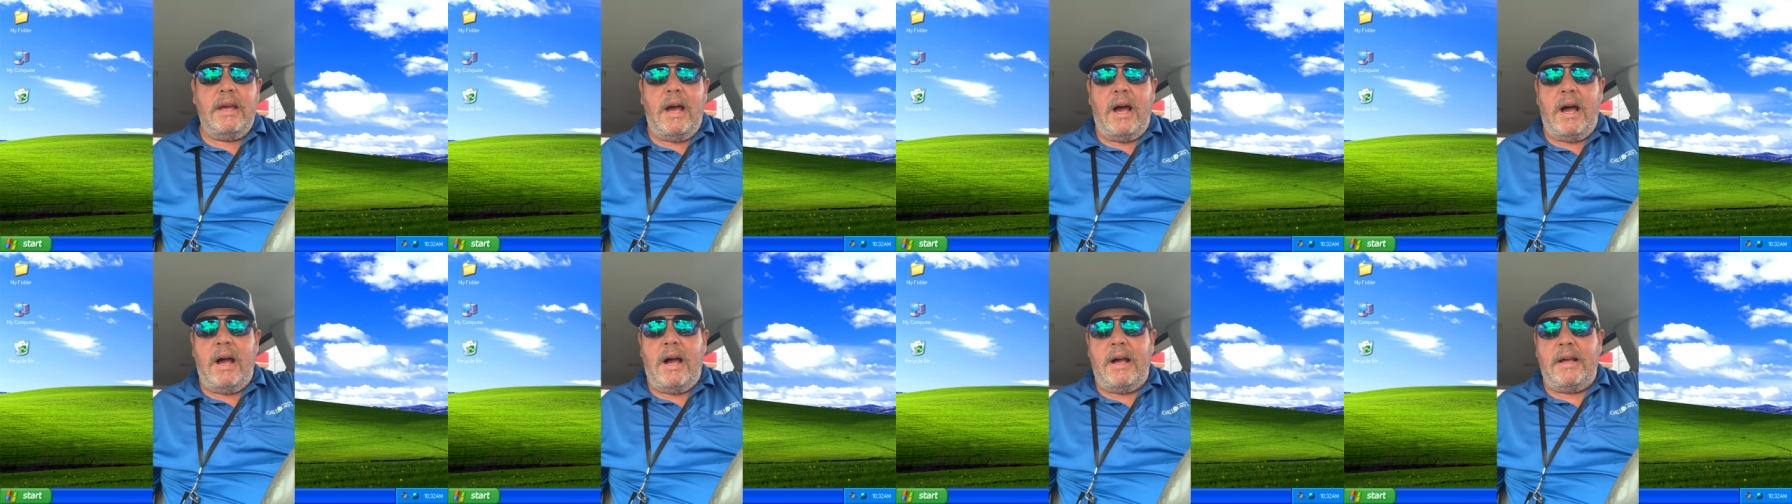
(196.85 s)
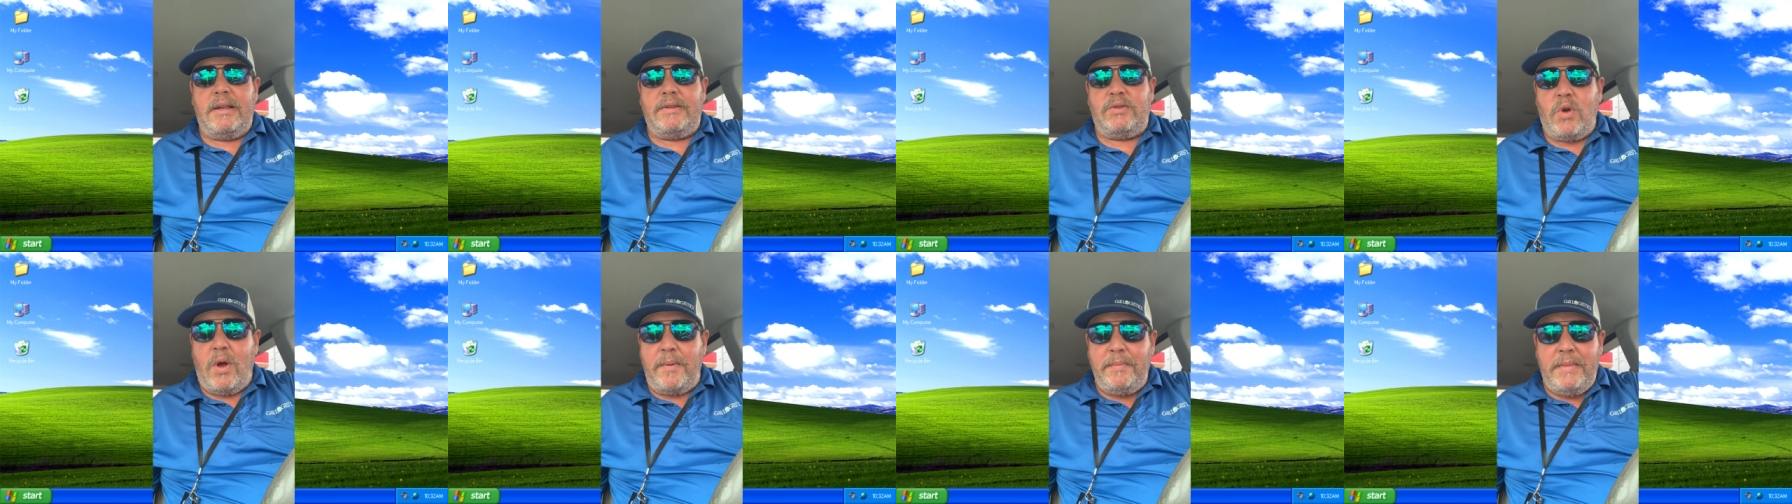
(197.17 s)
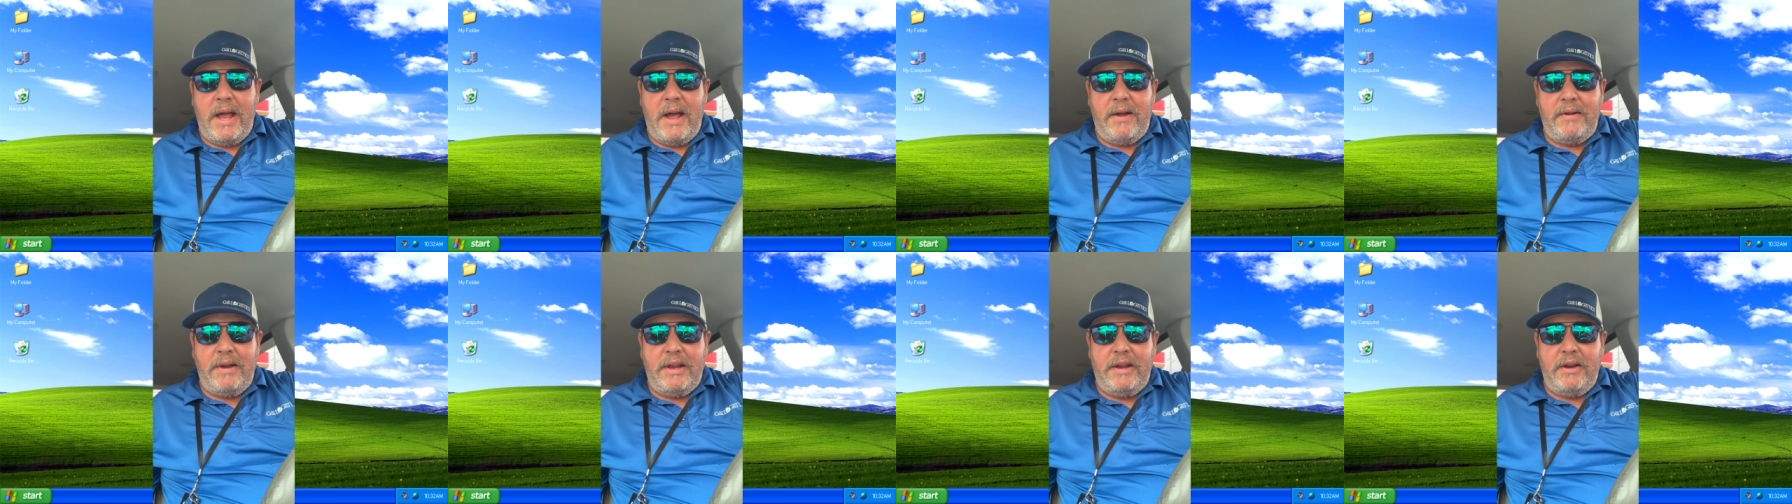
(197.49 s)
Uh, so I'm
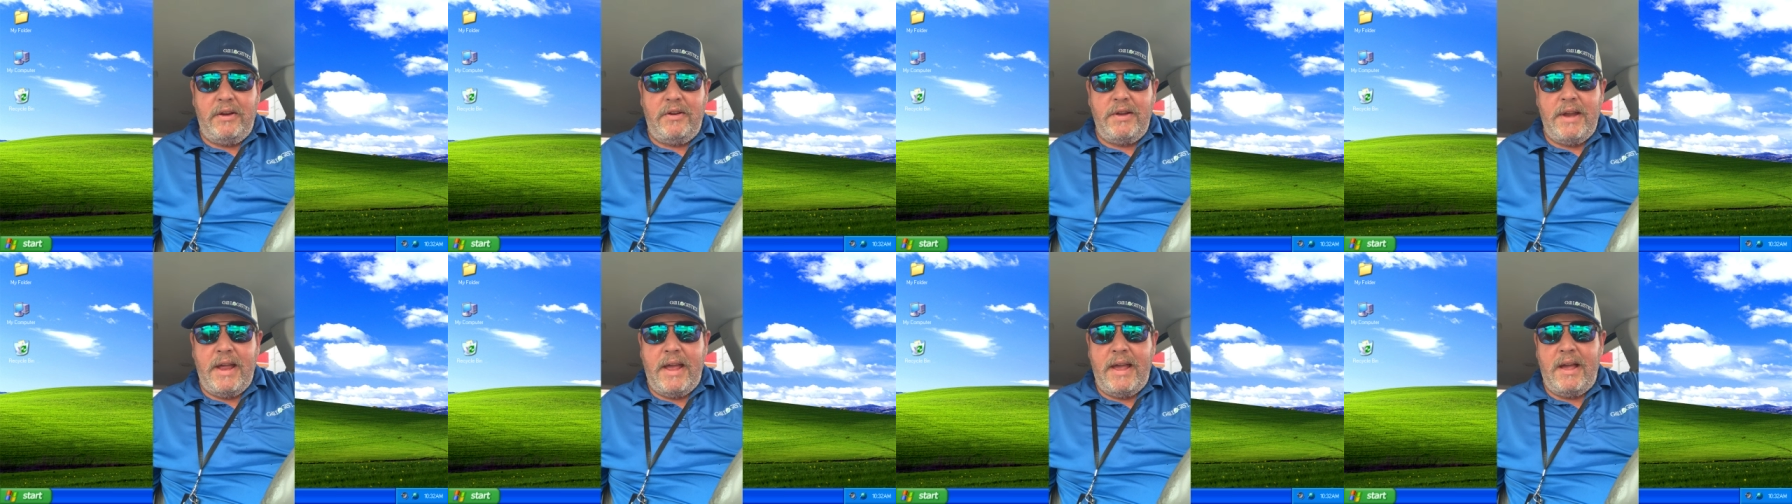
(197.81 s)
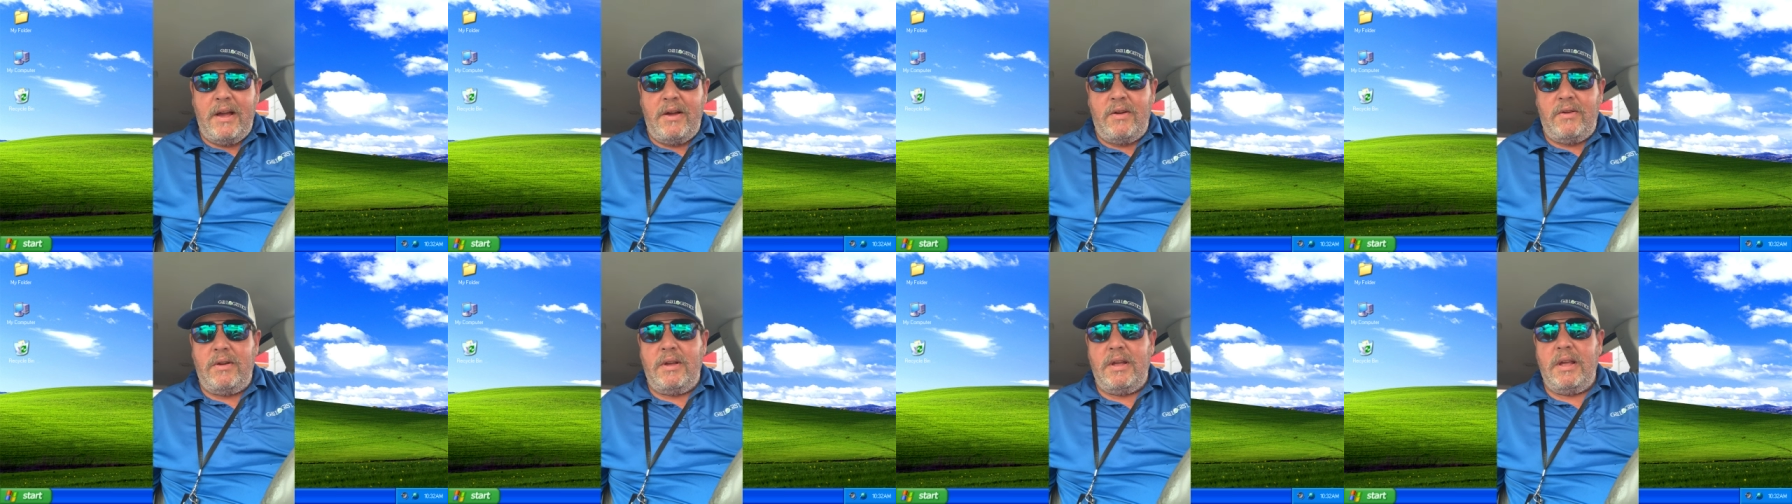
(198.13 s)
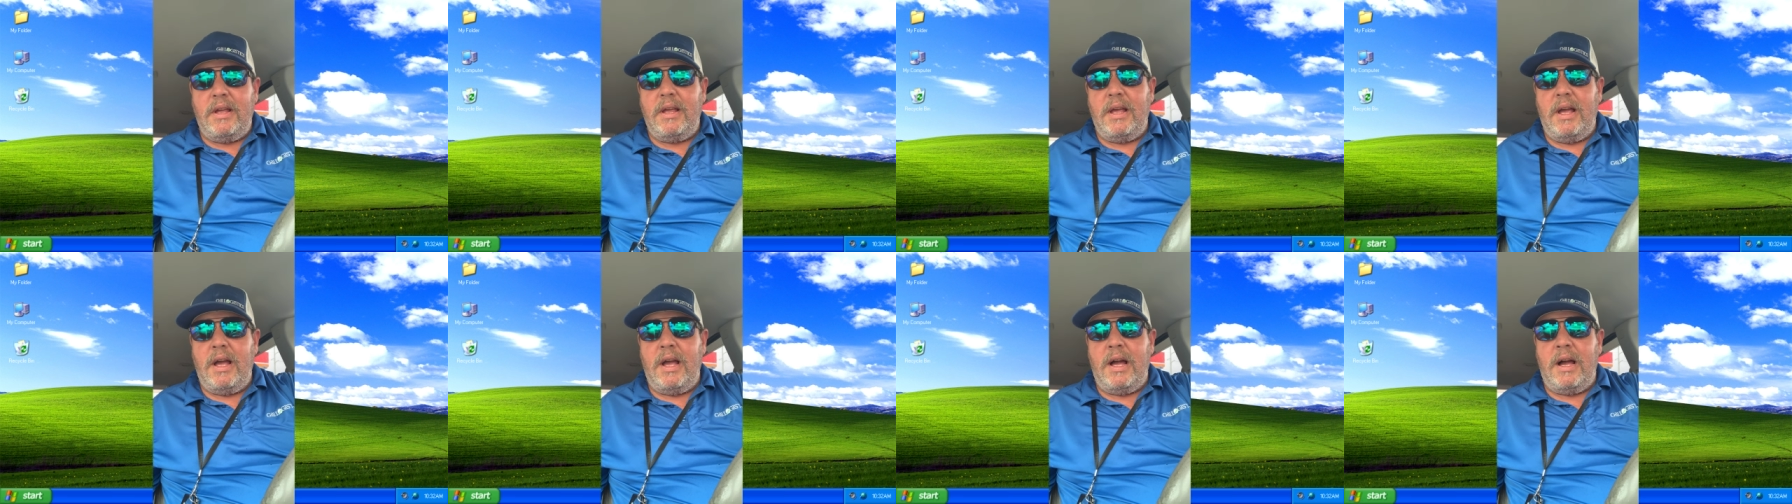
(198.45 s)
down here now.
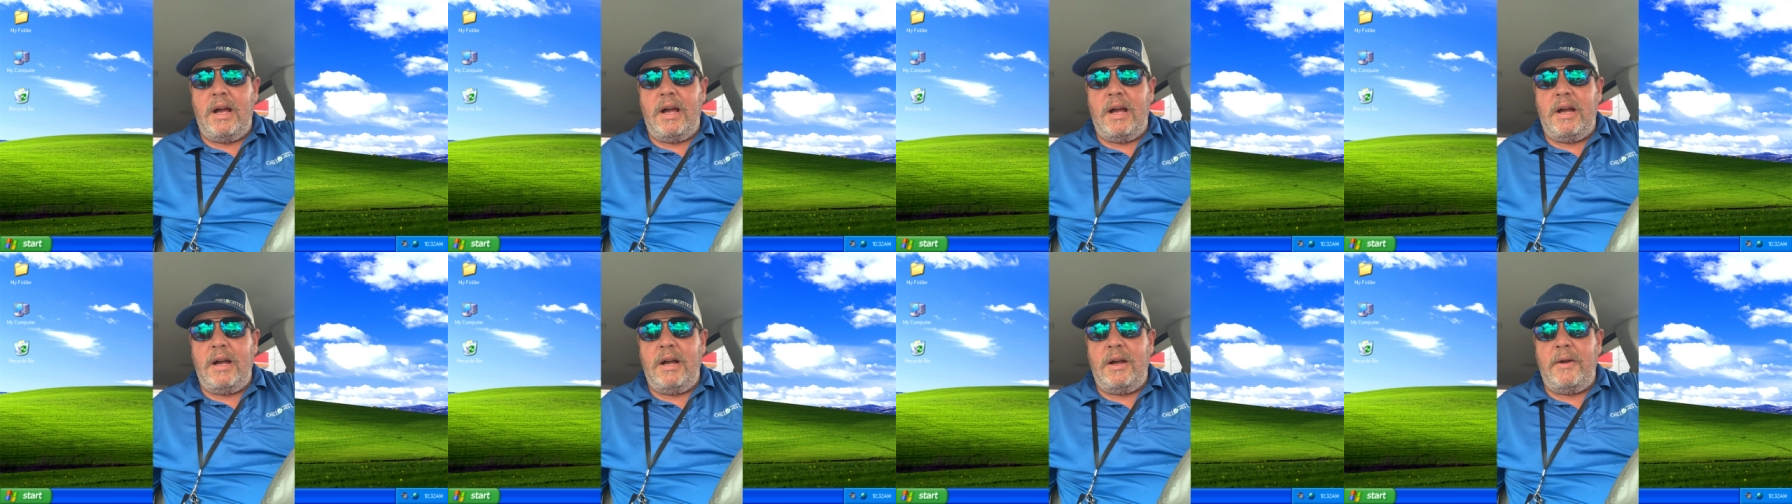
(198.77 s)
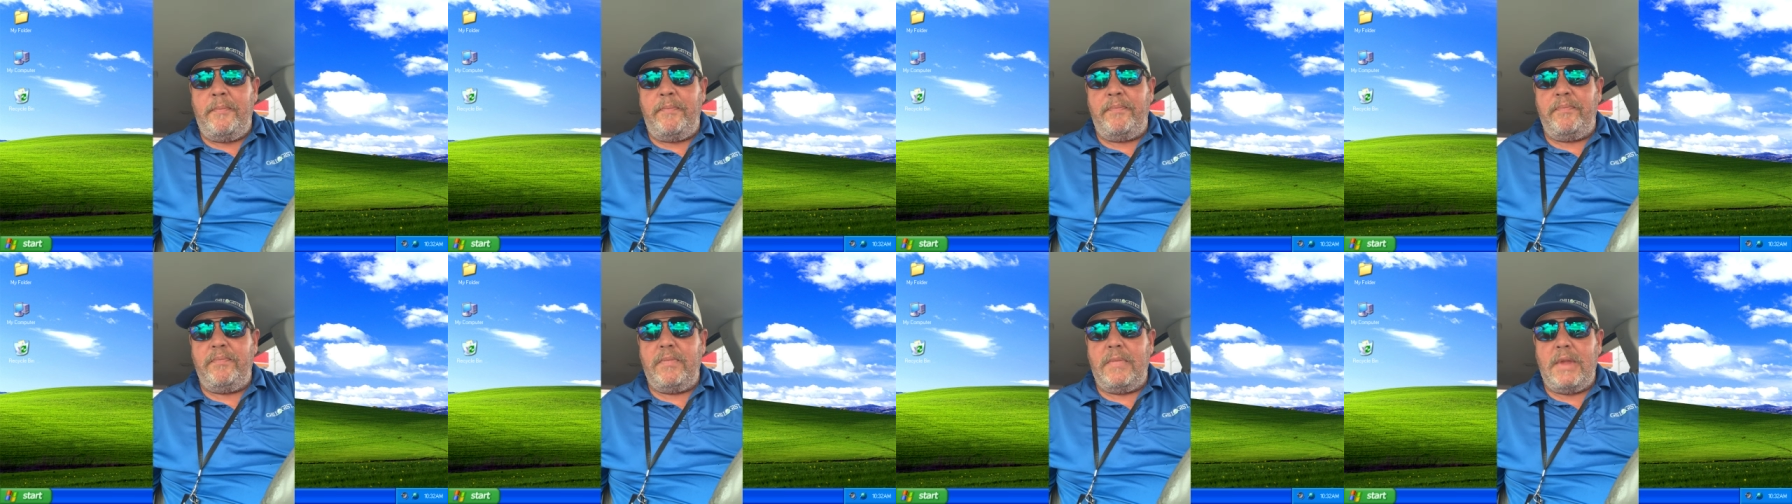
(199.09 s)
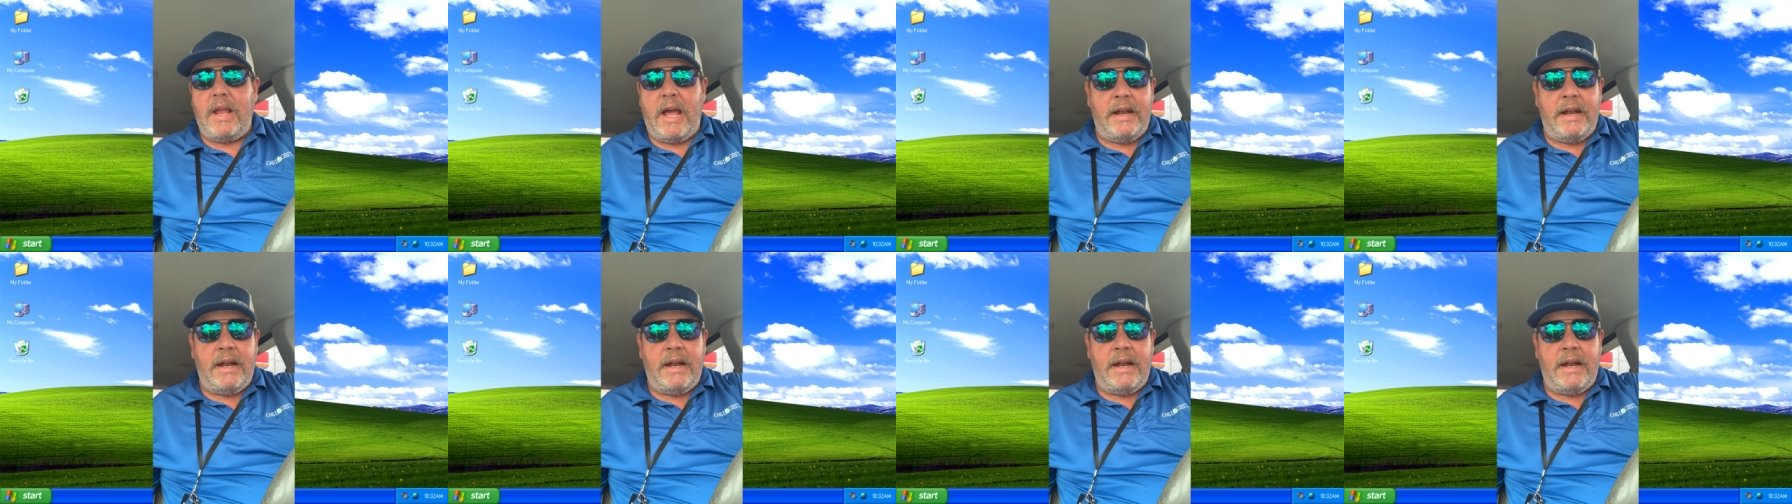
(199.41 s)
Um,